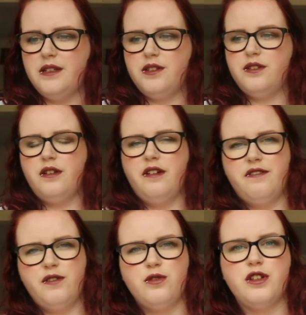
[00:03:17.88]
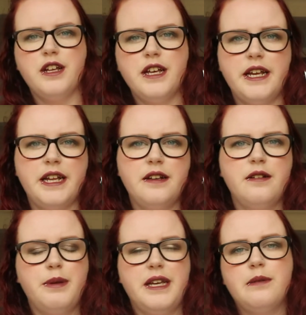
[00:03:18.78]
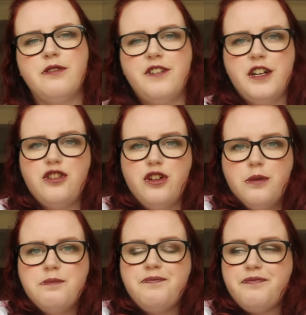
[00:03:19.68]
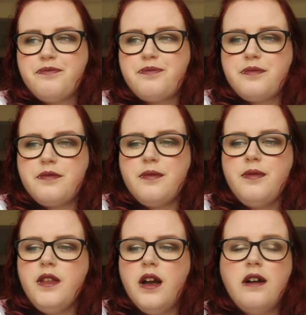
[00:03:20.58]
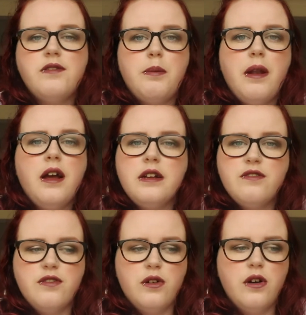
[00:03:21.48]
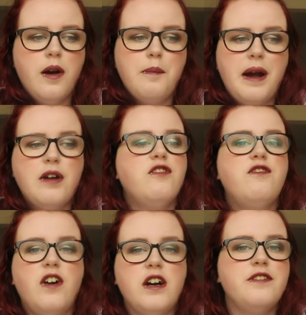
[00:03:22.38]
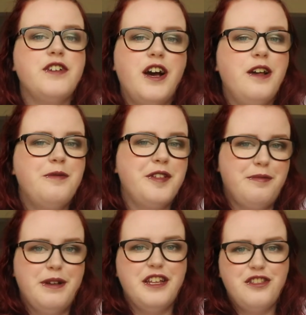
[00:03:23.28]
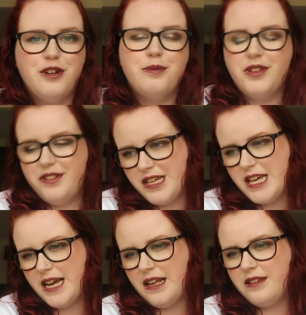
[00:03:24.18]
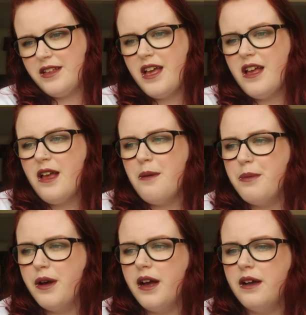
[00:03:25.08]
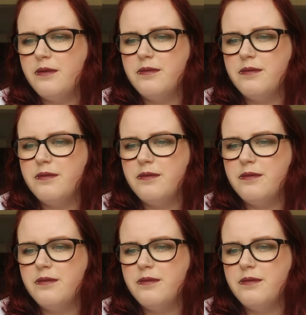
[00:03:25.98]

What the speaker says: as fortunate in being able to find a job. I've applied for about 5 times as many jobs as he has, but